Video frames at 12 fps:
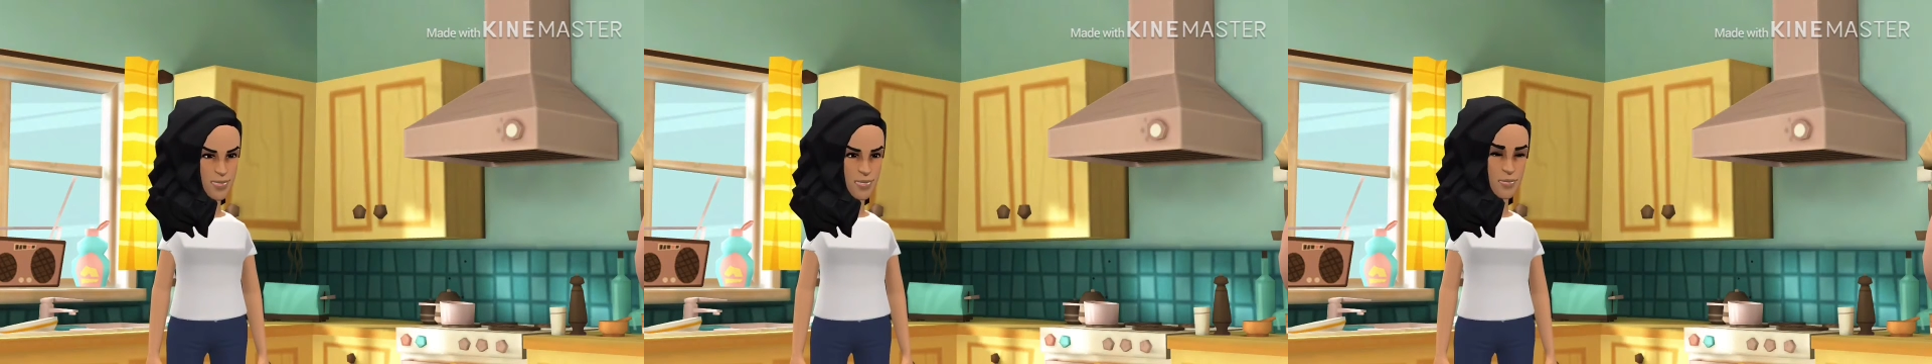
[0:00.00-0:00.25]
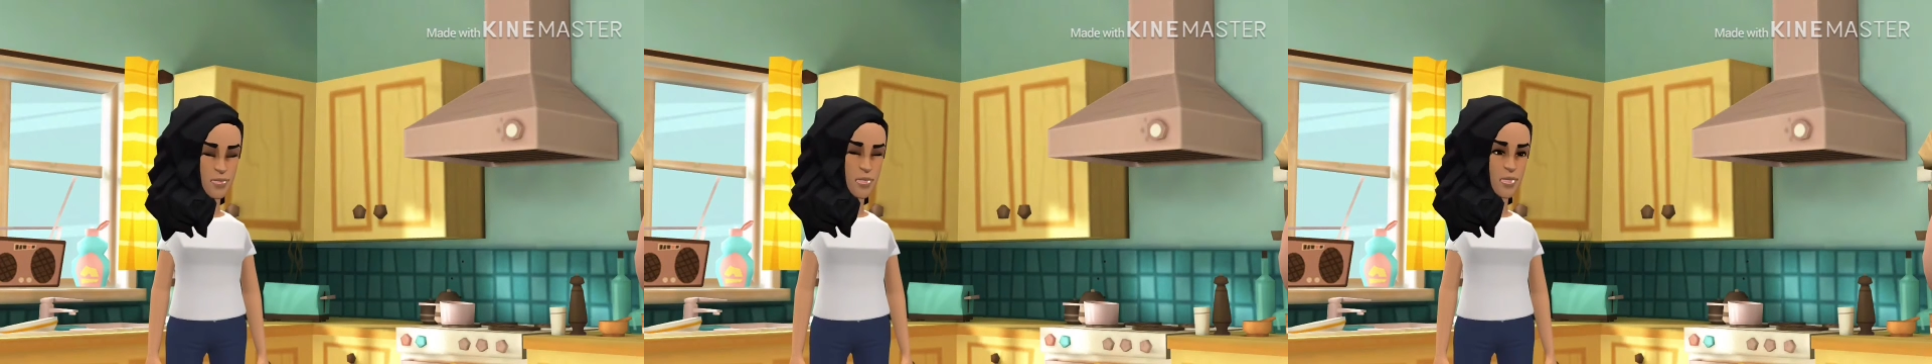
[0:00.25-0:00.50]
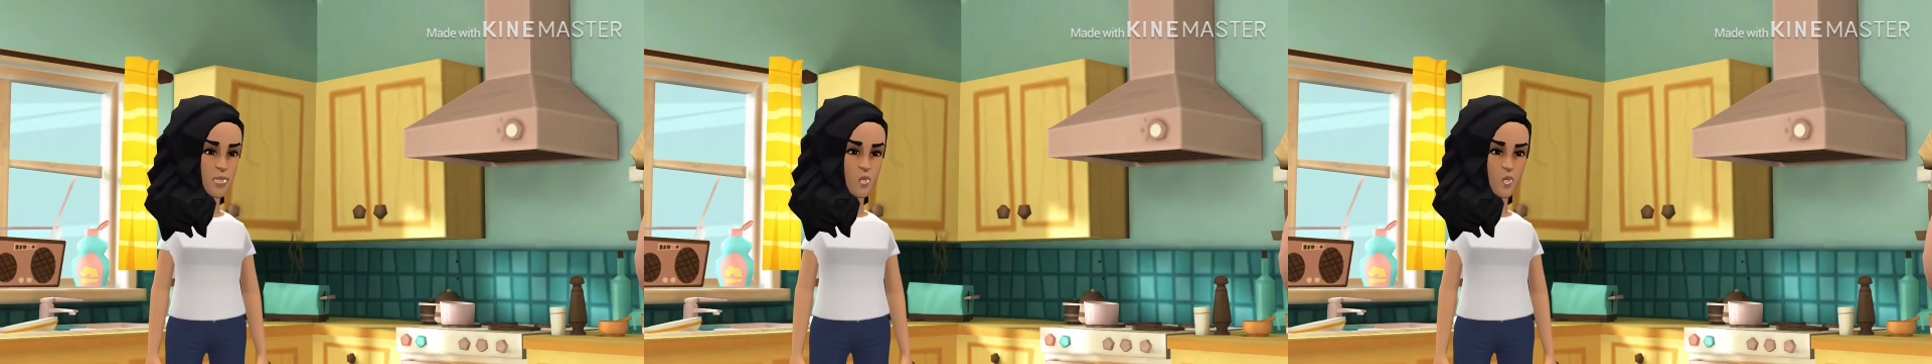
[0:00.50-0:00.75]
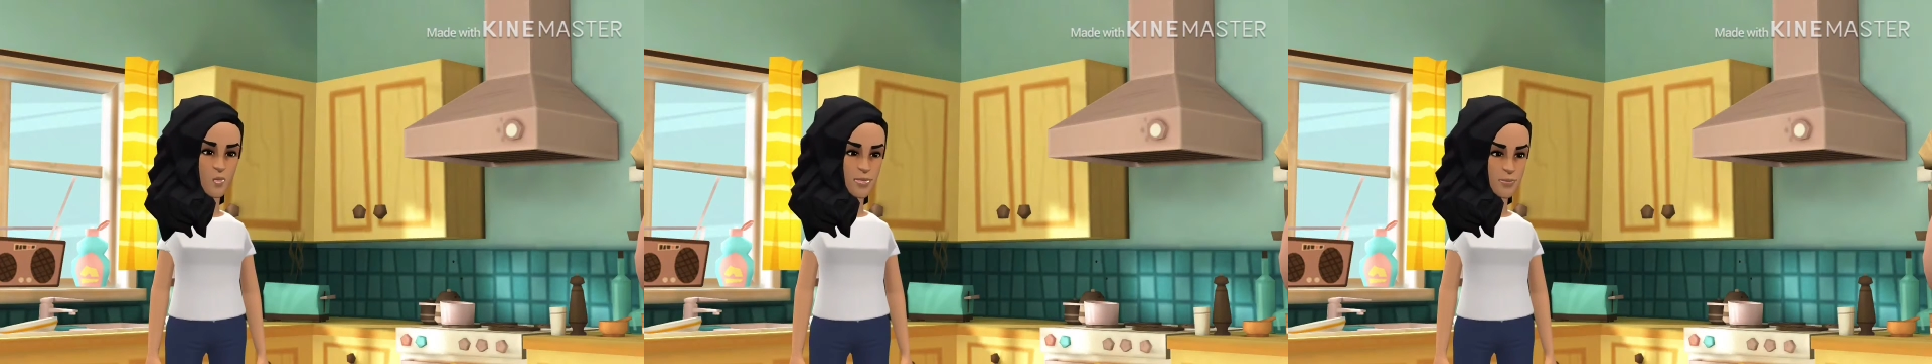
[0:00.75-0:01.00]
that
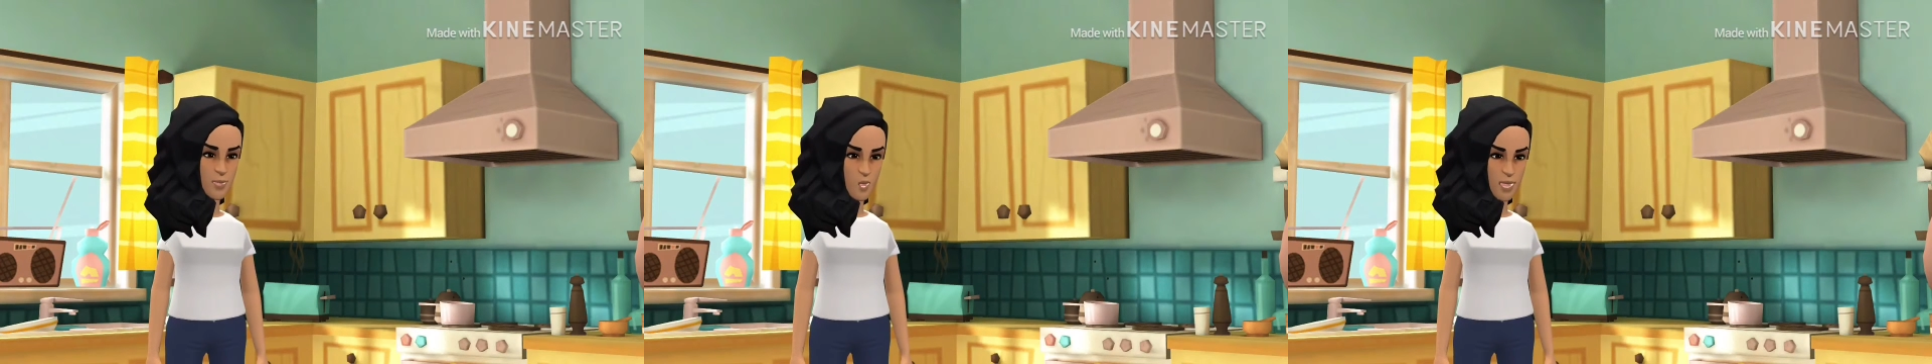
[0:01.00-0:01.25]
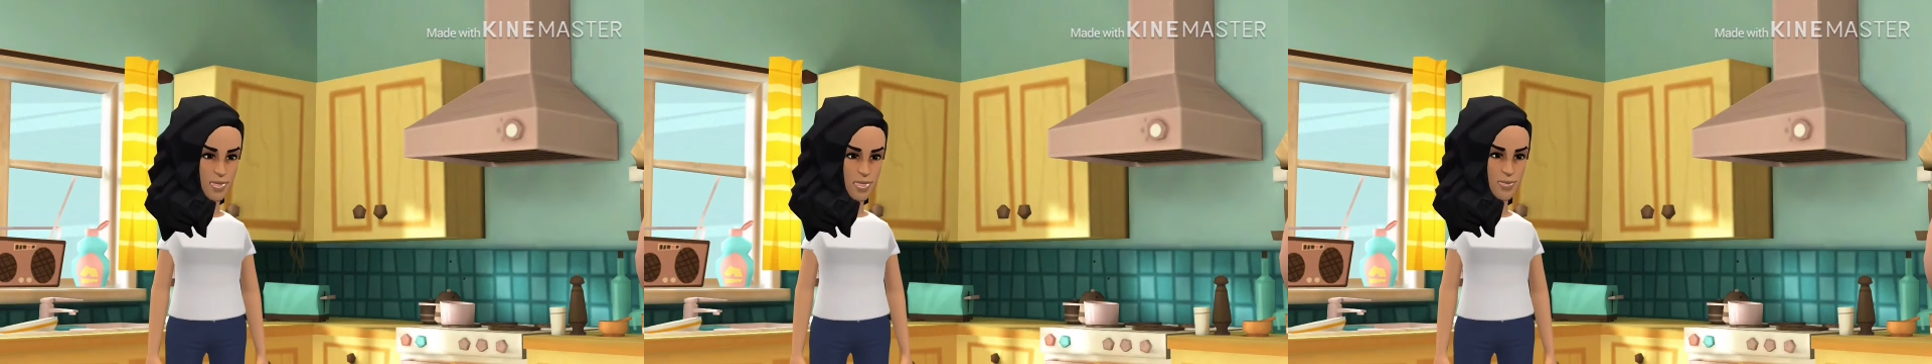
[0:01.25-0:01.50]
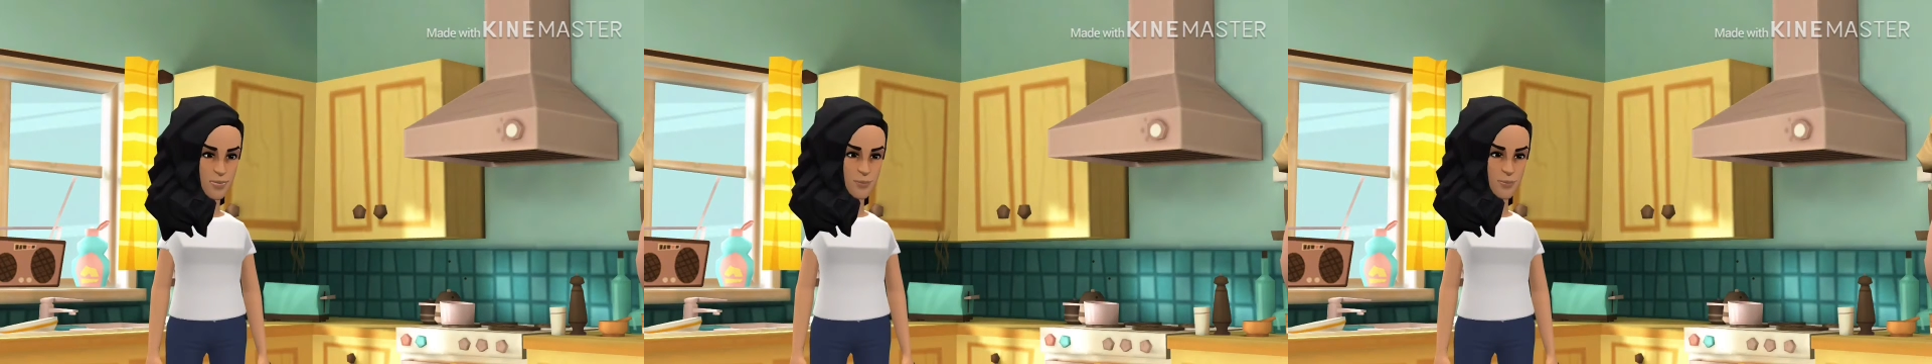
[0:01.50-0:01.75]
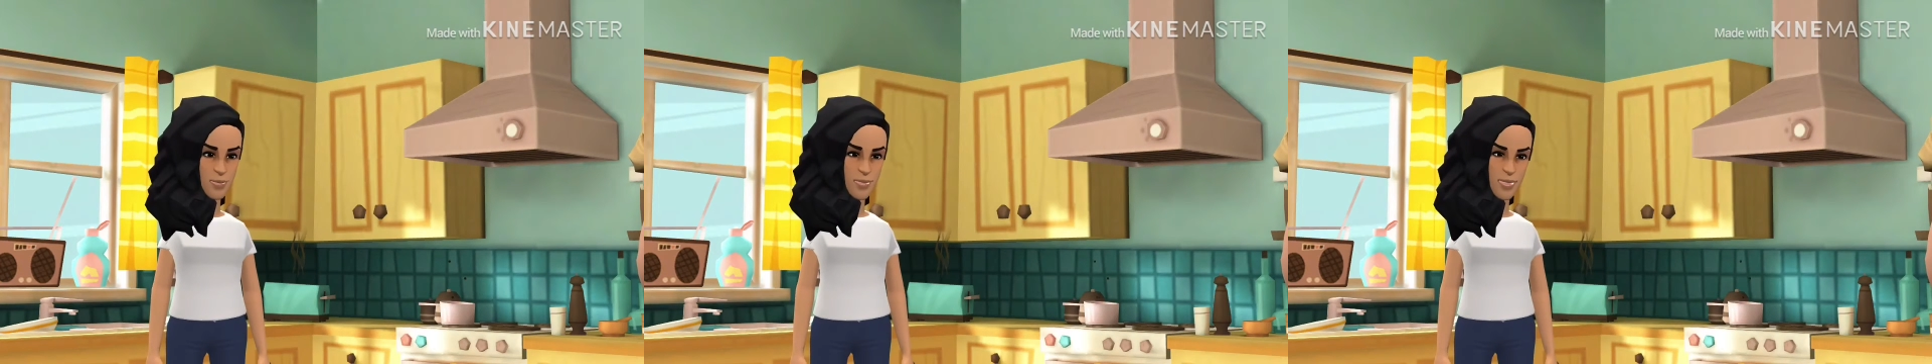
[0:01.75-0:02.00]
Theodore has to eat a
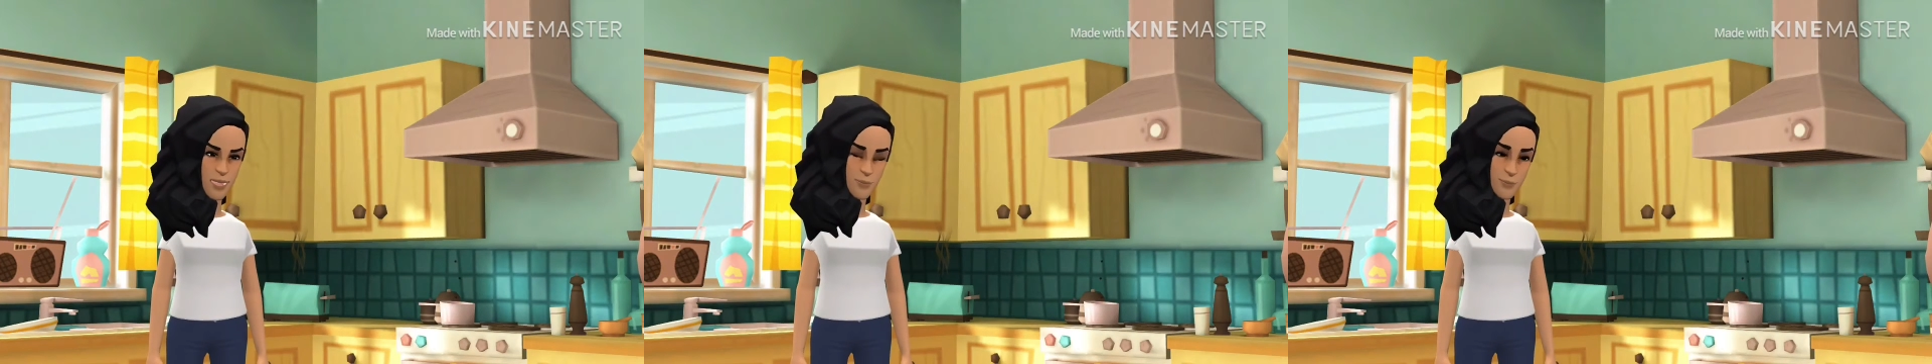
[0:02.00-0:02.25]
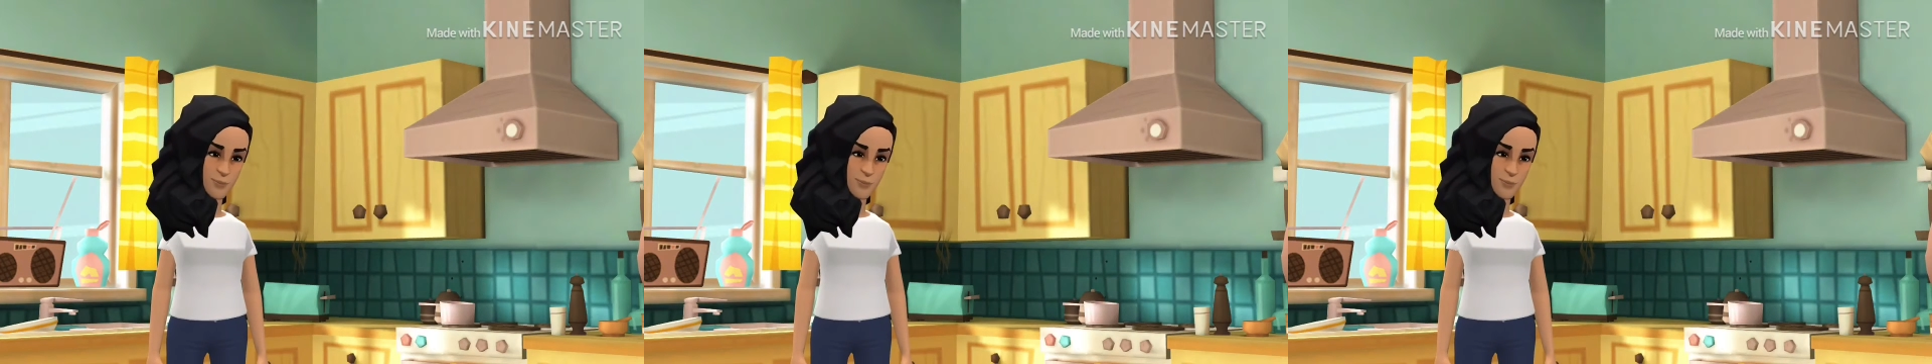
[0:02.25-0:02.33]
salad.